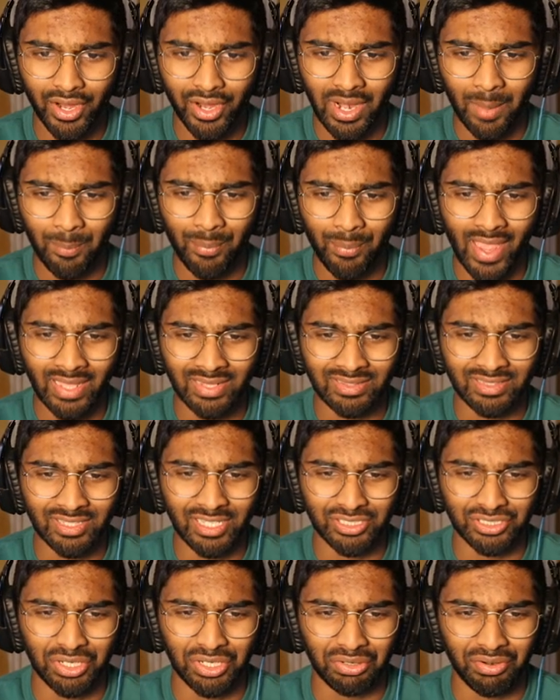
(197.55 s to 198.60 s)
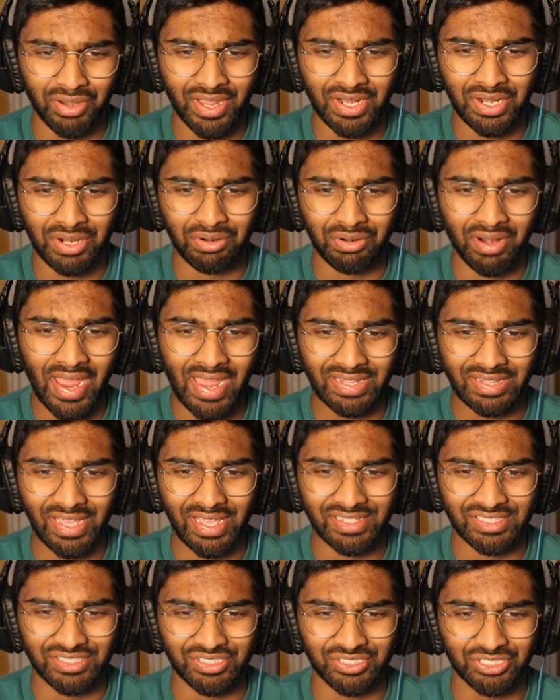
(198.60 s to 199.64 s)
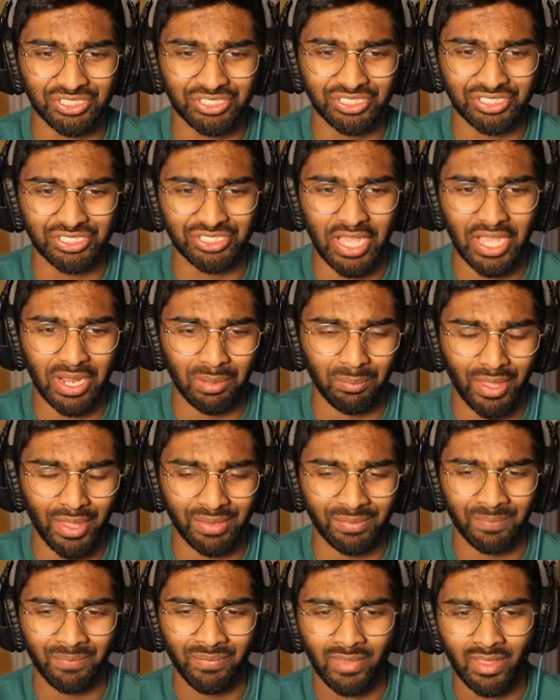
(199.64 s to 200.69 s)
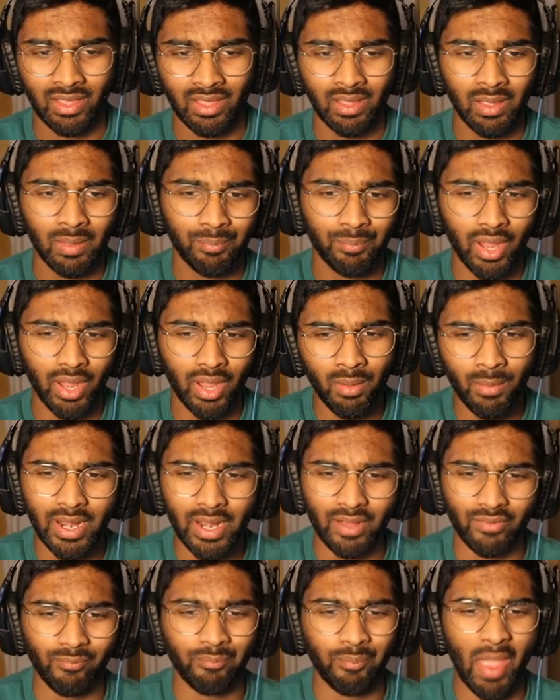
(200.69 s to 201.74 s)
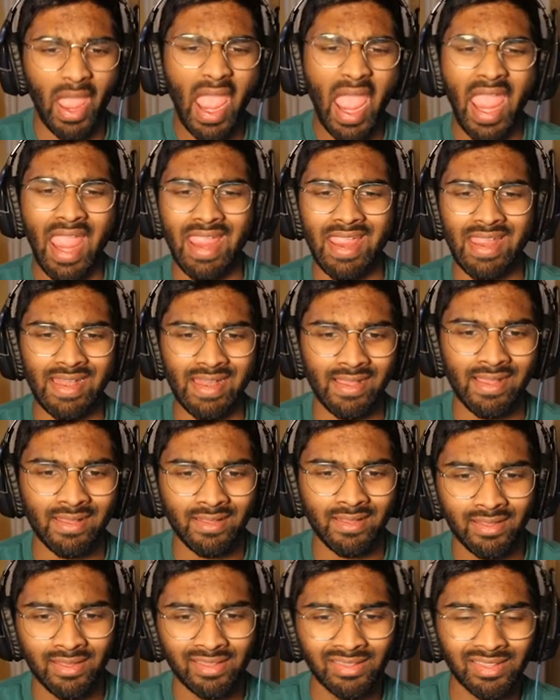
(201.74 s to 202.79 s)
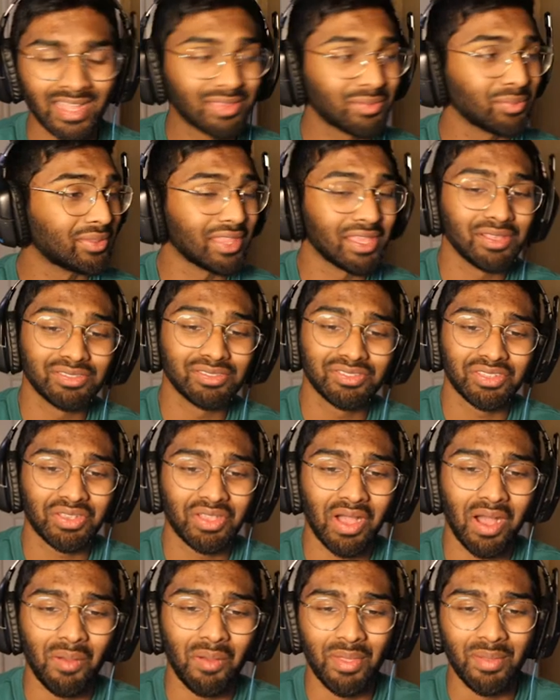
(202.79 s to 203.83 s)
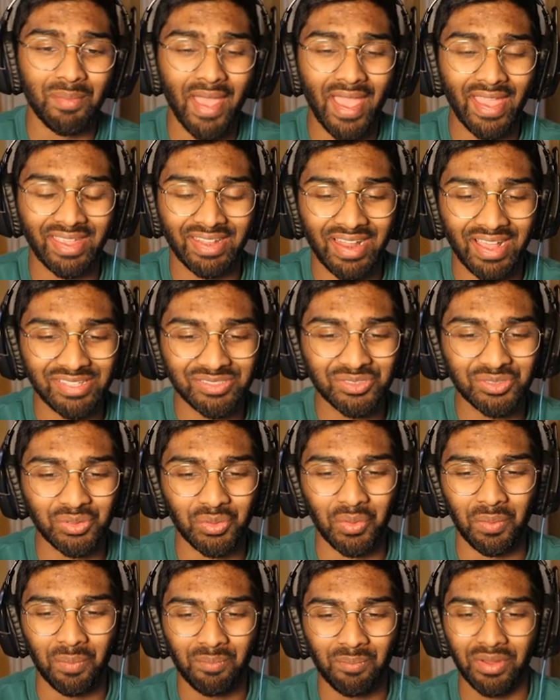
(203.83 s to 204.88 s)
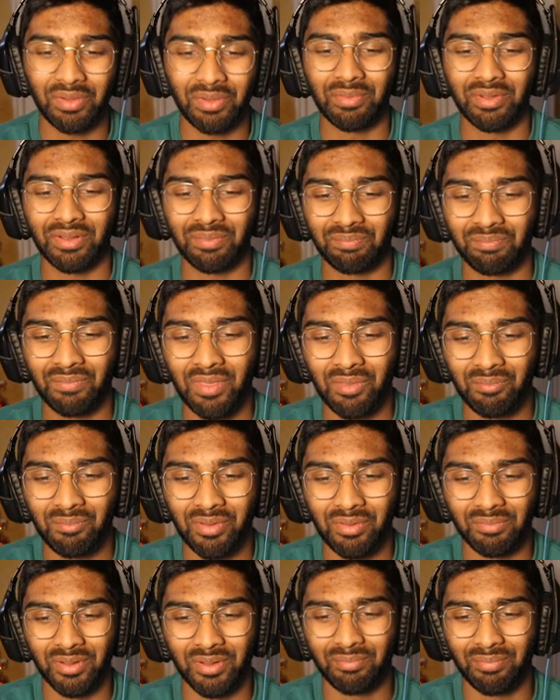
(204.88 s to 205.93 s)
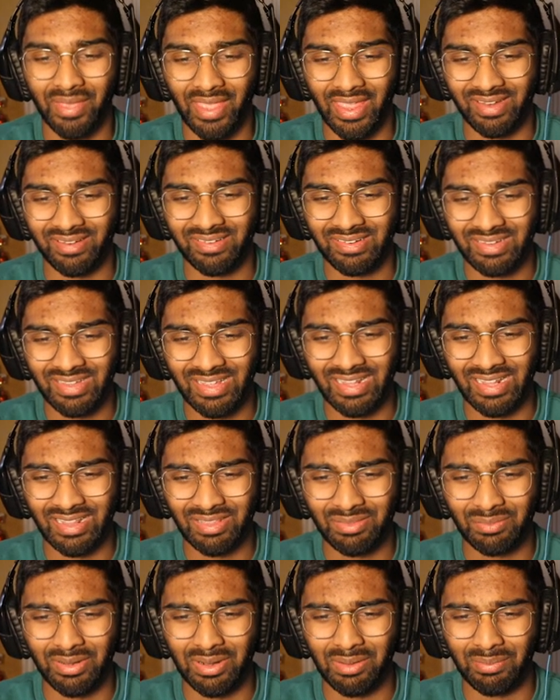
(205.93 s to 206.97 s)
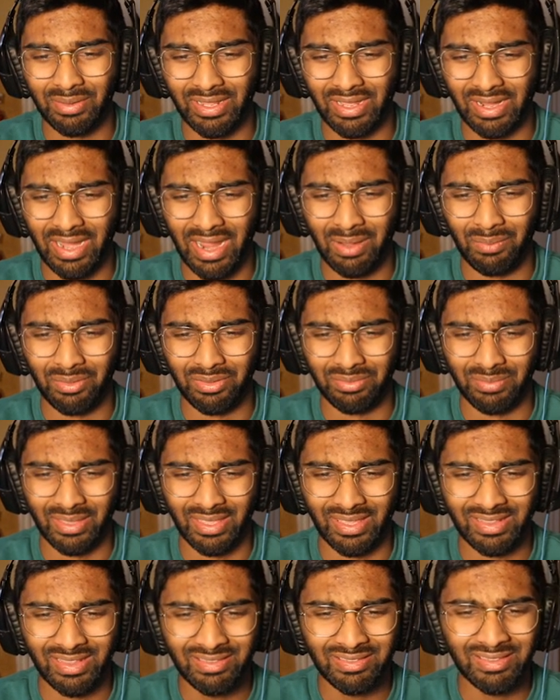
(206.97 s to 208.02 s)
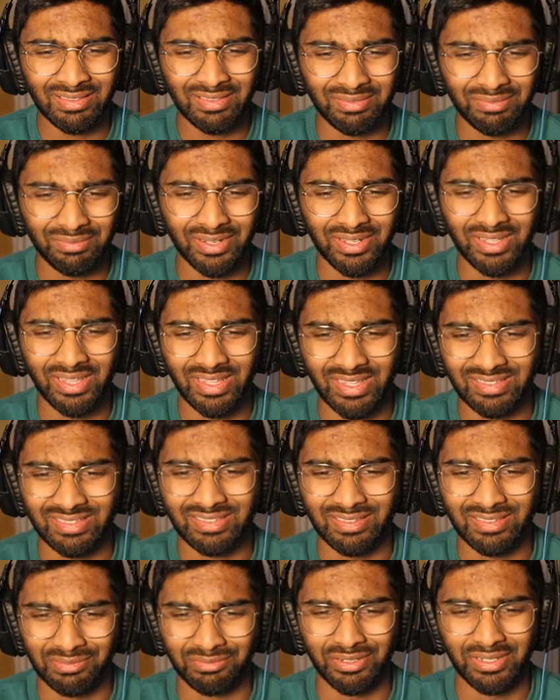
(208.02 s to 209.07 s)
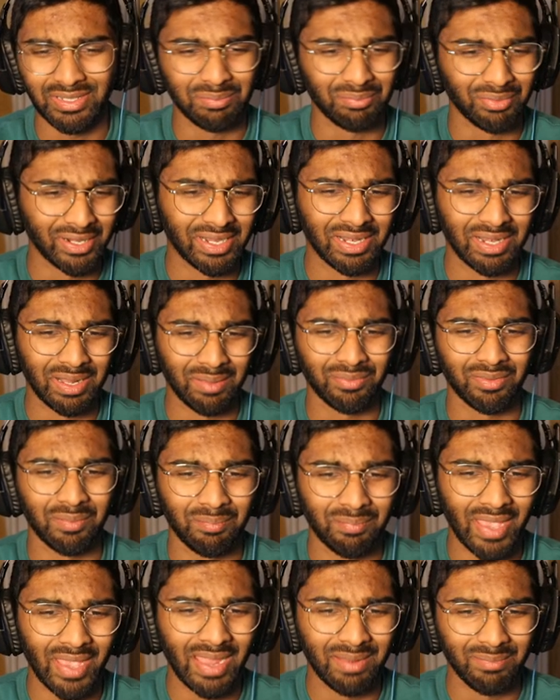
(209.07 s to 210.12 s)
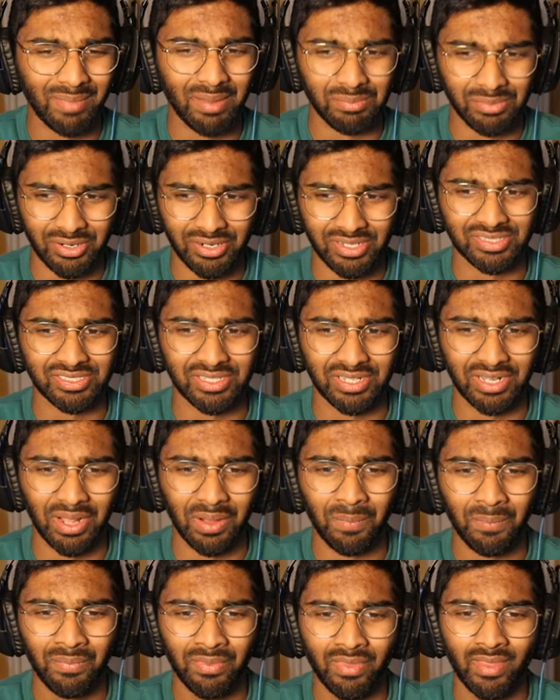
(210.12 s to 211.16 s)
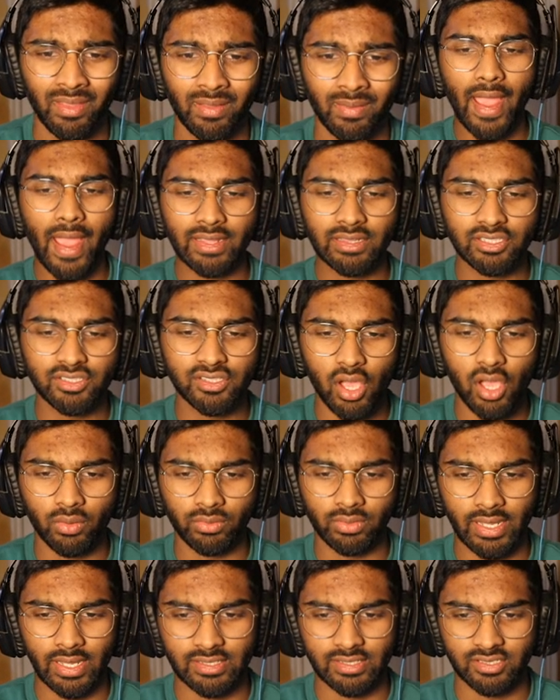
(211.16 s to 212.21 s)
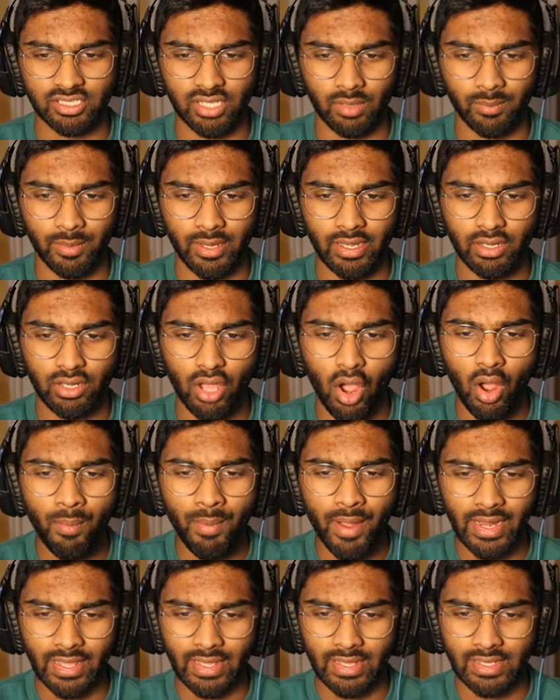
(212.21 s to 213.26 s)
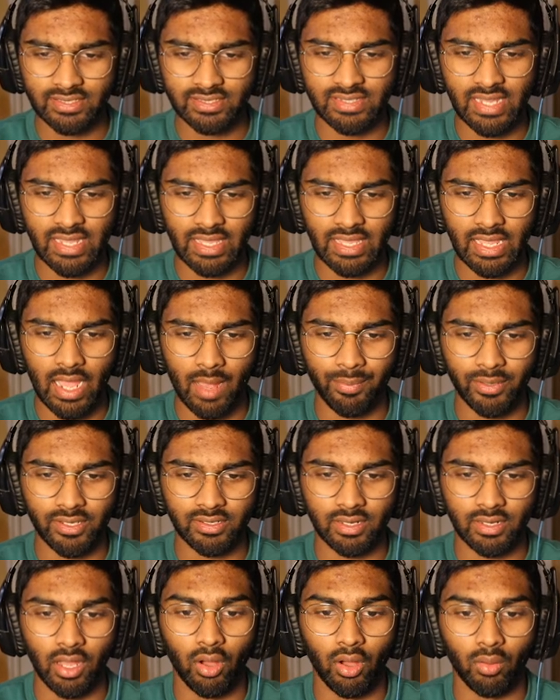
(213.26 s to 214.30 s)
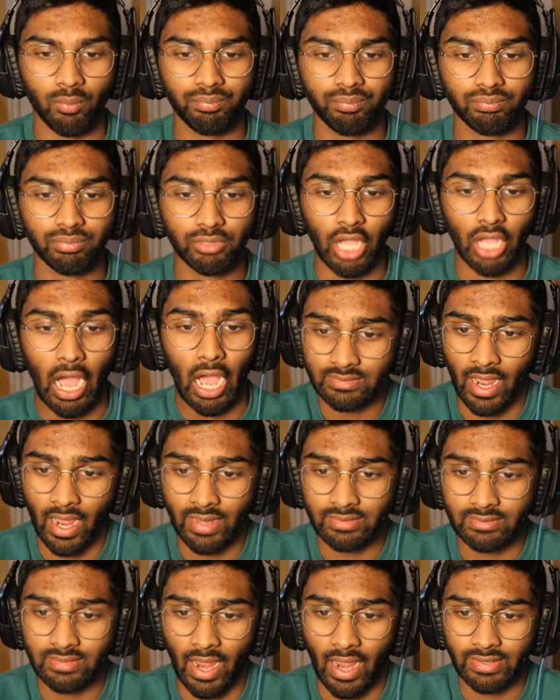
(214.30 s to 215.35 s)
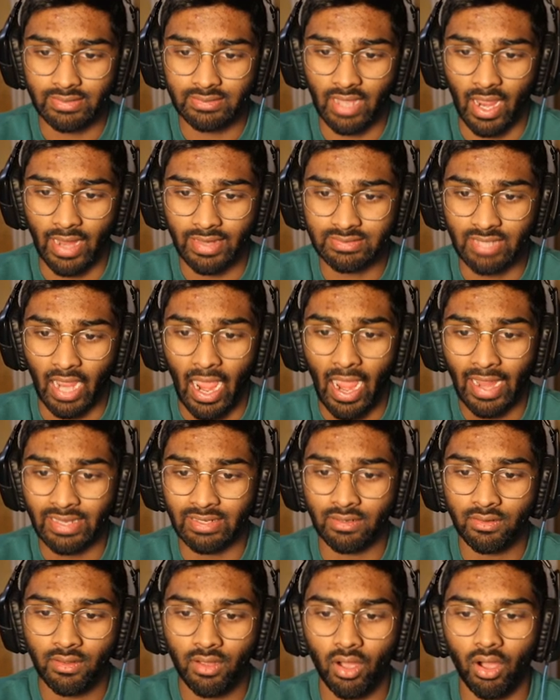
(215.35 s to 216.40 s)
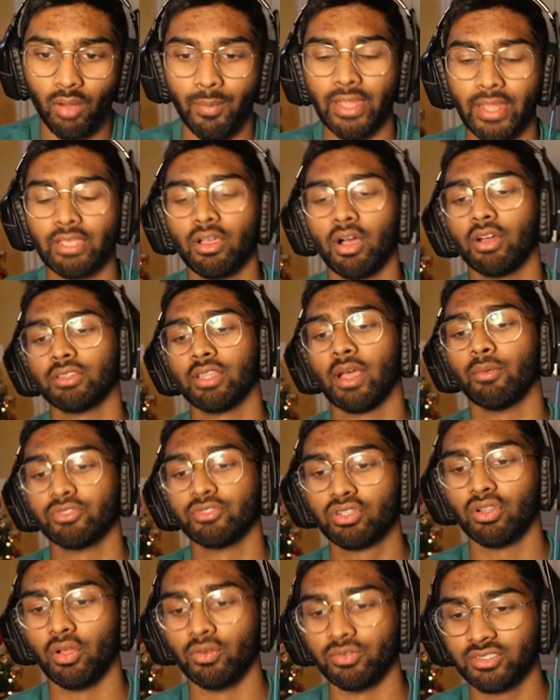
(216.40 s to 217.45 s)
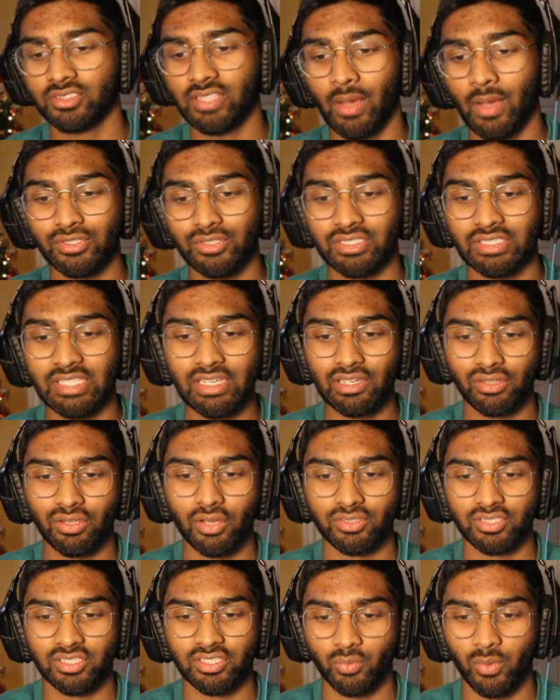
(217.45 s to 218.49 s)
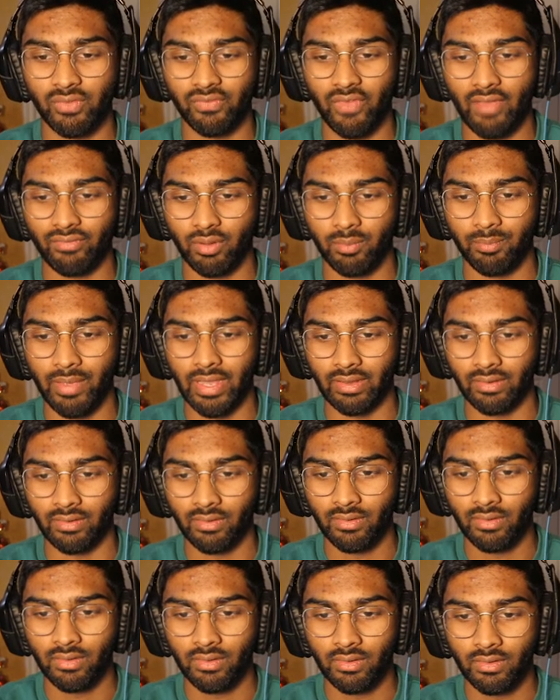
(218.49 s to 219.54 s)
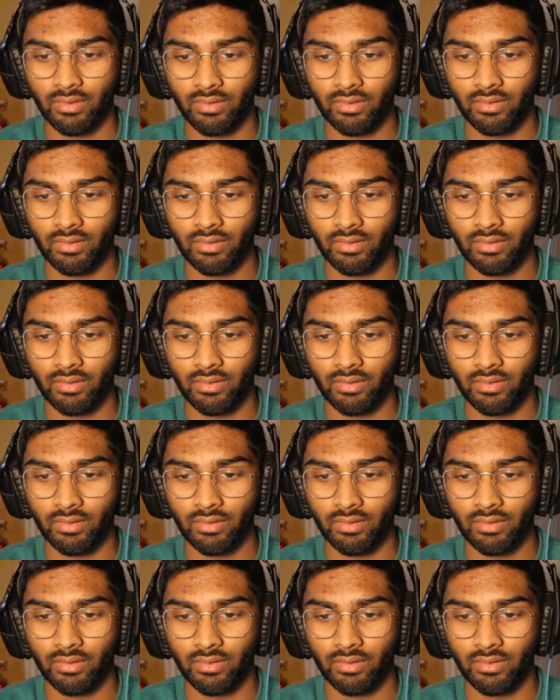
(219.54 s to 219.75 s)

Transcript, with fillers: We are gonna paint this arena red, ladies and gentlemen. Pyramid of Pain! That's what they used to call me back in high school. Pyramid of Pyramid of Pain. And that's why nobody hung out with me. This is really, really bringing up some bad memories, you know. We are back in the zone, ladies and gentlemen. Nobody is sneaking up on- Oh, die, die, die, die, die! Oh my god, that was close. That was the closest we've ever been.